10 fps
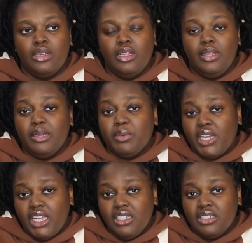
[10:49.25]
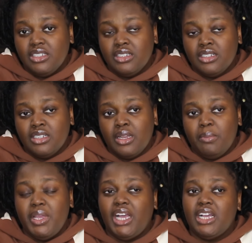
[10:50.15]
Liberty
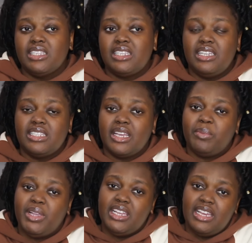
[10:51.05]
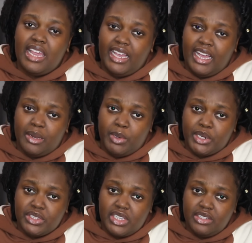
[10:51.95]
because he's a PDA kind of
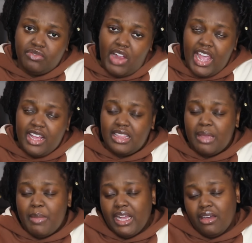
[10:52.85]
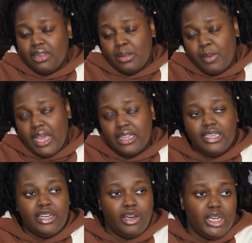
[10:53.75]
person, right? They make out in the bed, they
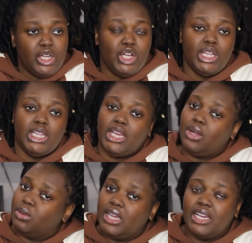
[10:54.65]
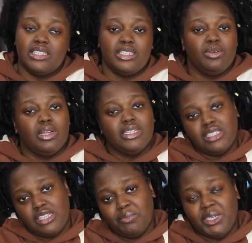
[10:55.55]
cuddle, they hold hands, they do all that
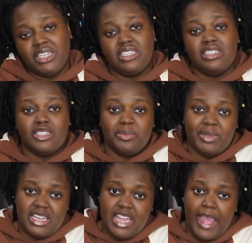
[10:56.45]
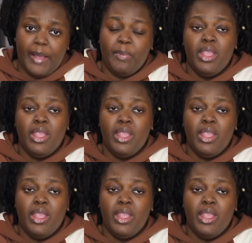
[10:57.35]
stuff because he's into PDA.